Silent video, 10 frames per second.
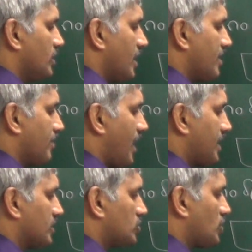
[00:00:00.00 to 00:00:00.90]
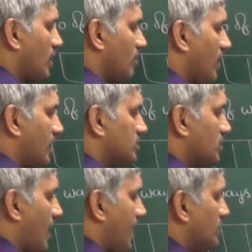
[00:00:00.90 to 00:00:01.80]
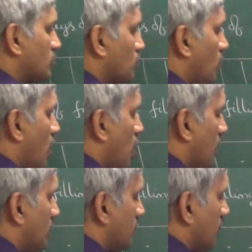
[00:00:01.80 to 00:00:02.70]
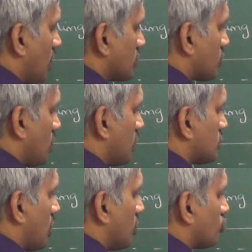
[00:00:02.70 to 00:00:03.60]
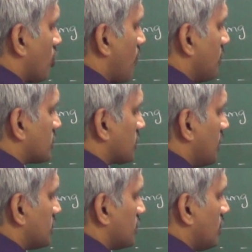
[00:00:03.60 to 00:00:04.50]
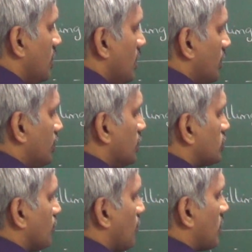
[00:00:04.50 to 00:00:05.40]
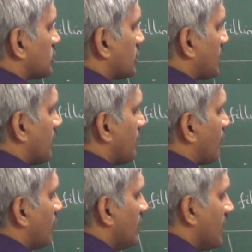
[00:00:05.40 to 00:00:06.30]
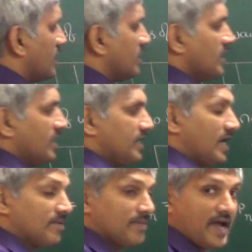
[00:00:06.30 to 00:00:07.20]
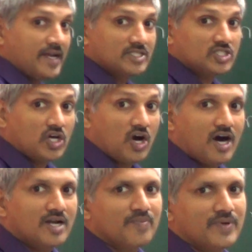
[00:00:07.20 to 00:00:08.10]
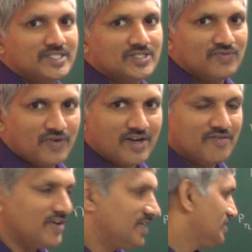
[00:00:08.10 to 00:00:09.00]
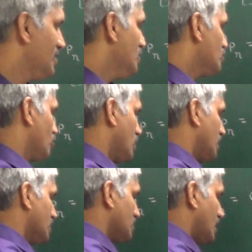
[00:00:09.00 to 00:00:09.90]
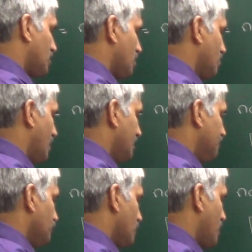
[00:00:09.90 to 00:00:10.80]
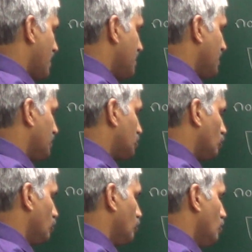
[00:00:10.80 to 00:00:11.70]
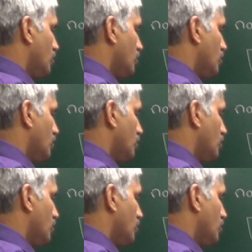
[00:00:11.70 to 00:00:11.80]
n minus 3 ways and so on. Last class also we discussed this box can be filled in n minus r plus 1 ways. So that is nothing but n into